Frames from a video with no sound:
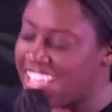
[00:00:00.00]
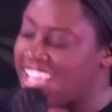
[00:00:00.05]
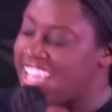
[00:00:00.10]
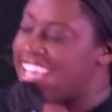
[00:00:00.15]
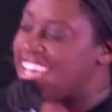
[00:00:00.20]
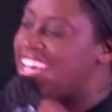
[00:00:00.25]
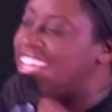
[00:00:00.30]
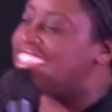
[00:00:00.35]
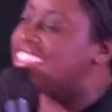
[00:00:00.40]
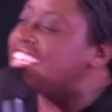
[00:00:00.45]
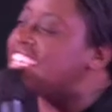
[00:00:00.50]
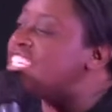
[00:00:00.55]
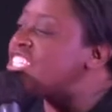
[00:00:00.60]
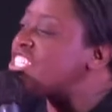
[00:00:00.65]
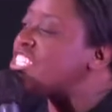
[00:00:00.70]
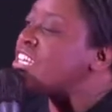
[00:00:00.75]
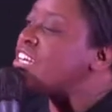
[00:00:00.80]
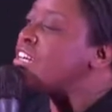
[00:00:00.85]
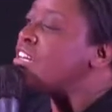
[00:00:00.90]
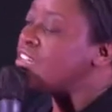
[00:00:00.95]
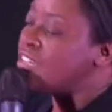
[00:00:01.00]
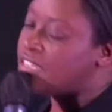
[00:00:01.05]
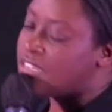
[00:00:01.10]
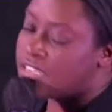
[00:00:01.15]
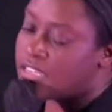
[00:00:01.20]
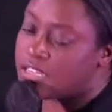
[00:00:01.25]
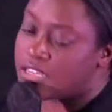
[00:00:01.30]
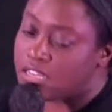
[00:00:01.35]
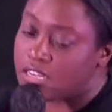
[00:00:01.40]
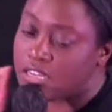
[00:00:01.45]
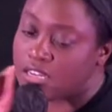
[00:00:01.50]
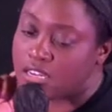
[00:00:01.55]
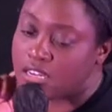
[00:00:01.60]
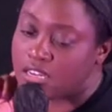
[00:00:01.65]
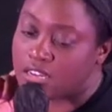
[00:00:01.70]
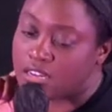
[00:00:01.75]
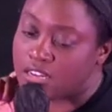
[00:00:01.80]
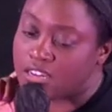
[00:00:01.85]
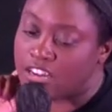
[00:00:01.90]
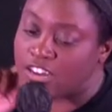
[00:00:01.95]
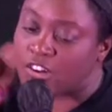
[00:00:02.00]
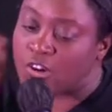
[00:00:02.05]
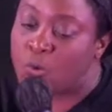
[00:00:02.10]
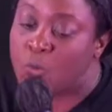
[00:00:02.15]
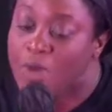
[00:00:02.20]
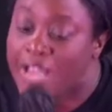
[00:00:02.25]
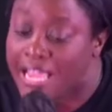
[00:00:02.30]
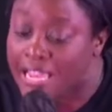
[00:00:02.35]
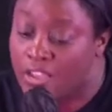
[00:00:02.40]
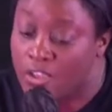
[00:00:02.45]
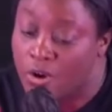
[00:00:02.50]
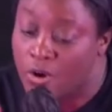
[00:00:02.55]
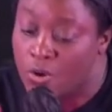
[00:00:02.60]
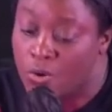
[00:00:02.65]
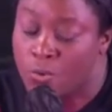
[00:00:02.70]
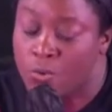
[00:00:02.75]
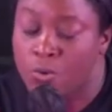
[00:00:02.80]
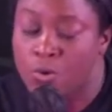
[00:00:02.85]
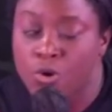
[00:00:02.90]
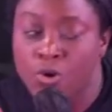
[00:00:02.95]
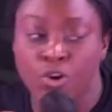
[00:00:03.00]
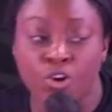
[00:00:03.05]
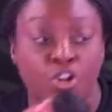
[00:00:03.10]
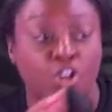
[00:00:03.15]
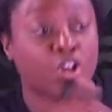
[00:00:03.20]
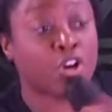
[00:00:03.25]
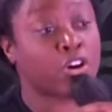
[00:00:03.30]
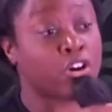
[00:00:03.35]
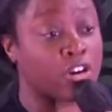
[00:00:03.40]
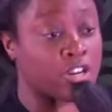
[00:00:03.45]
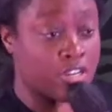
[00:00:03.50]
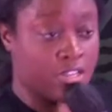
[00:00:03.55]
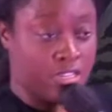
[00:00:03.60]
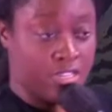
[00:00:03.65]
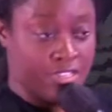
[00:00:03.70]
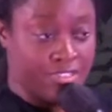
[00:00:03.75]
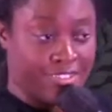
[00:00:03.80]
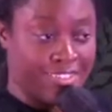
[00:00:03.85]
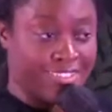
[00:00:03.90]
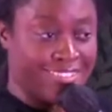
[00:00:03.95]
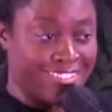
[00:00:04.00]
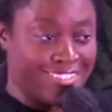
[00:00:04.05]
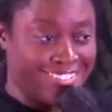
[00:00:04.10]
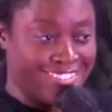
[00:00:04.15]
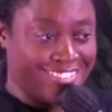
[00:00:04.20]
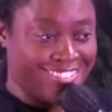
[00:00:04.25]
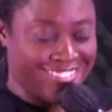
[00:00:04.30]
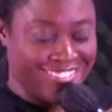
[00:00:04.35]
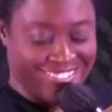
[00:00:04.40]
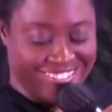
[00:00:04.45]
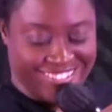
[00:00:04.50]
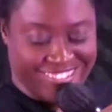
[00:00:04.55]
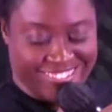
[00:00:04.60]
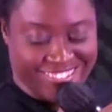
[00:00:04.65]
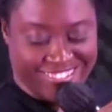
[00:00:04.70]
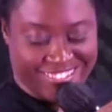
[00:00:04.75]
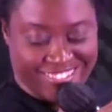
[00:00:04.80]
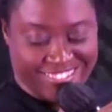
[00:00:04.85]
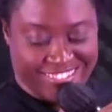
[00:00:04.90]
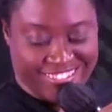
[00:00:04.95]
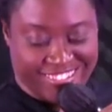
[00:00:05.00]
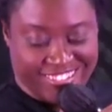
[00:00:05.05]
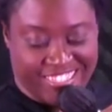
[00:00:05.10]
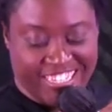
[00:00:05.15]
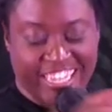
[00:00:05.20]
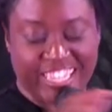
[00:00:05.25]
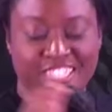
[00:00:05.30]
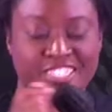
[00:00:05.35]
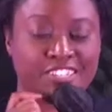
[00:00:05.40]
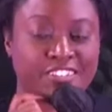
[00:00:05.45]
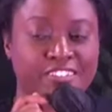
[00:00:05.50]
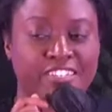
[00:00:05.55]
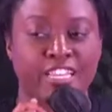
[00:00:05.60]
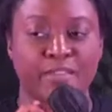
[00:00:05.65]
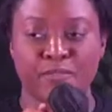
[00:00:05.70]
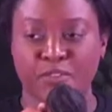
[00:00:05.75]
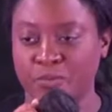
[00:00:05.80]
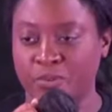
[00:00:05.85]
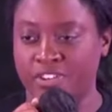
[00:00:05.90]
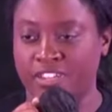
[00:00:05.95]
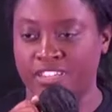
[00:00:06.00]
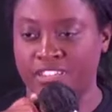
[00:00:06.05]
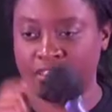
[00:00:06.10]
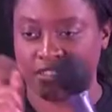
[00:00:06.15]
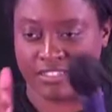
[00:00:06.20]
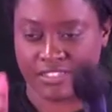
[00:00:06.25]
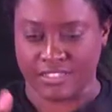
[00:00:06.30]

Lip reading: Alicia Aguello Cook changed her name to what?